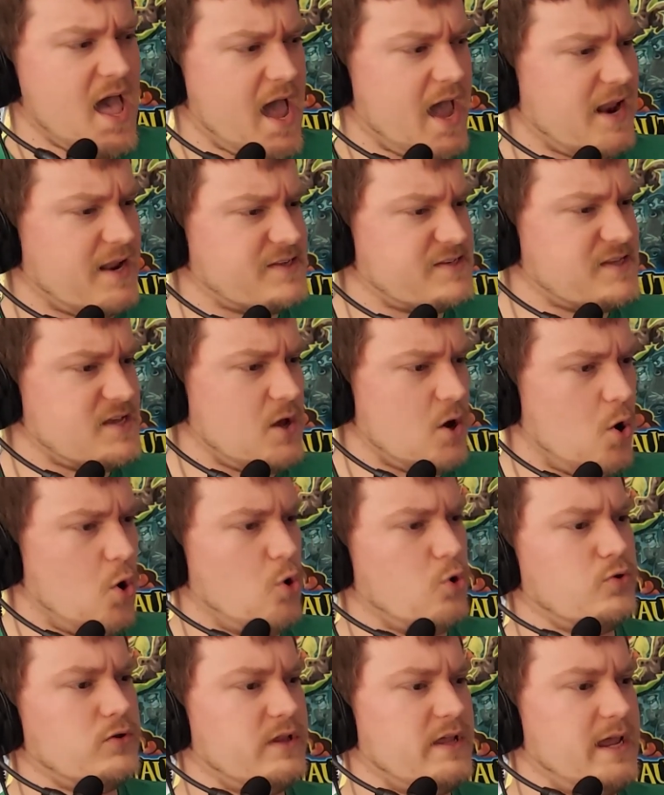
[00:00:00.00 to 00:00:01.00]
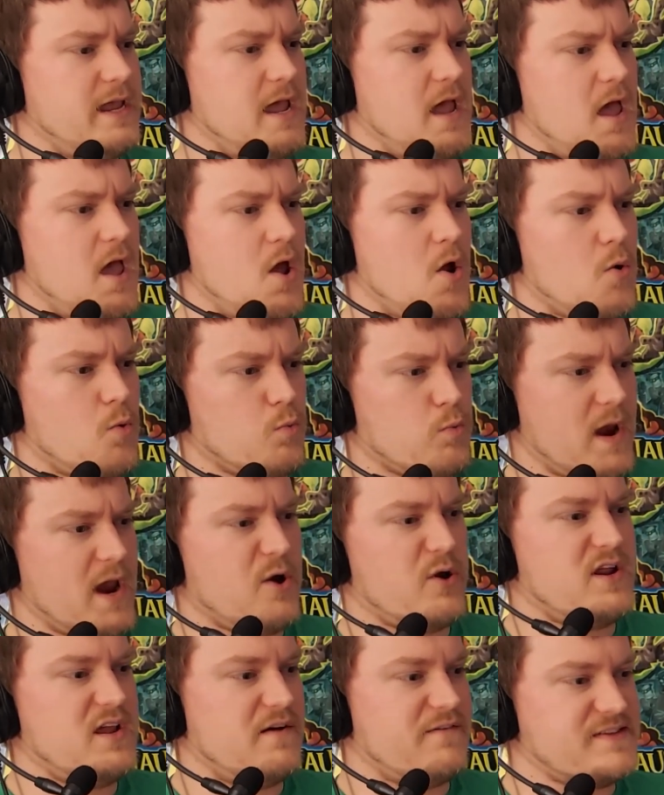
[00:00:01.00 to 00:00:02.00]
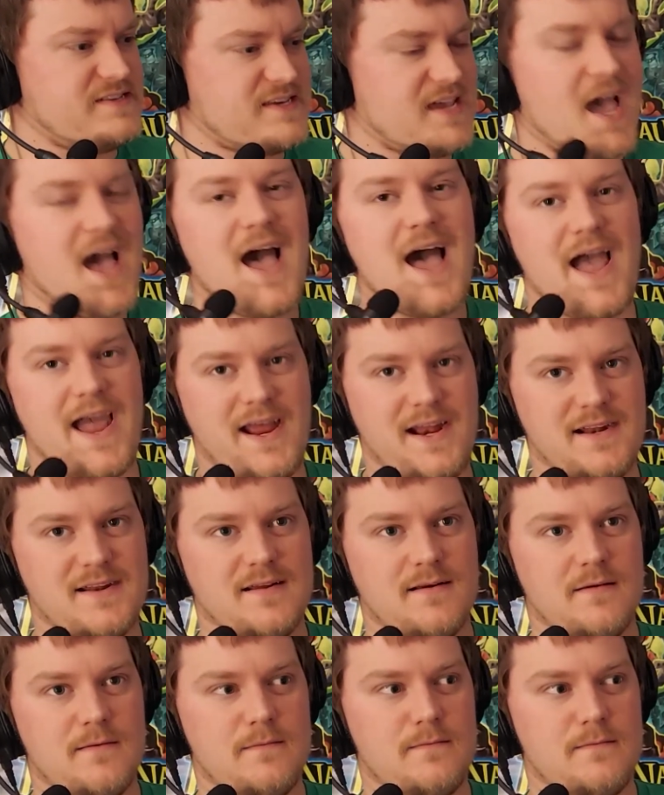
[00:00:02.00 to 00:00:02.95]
and it's the only rarity of its kind